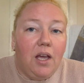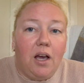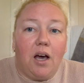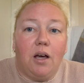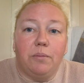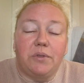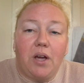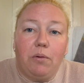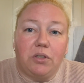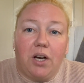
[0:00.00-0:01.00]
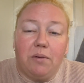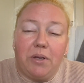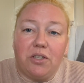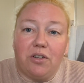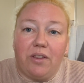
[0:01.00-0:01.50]
So I will try to
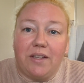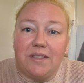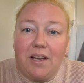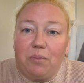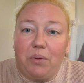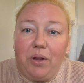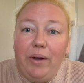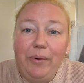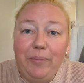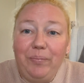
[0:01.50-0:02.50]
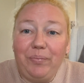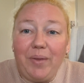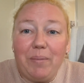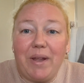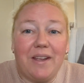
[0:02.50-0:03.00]
make sure that's down below.
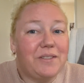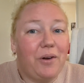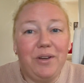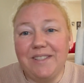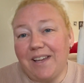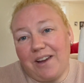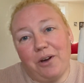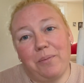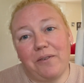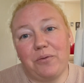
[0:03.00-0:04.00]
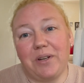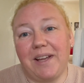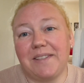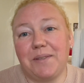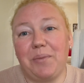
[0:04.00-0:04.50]
But as always, I hope everyone
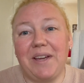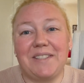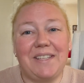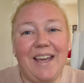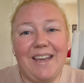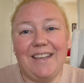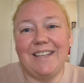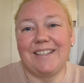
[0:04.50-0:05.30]
has a blessed day.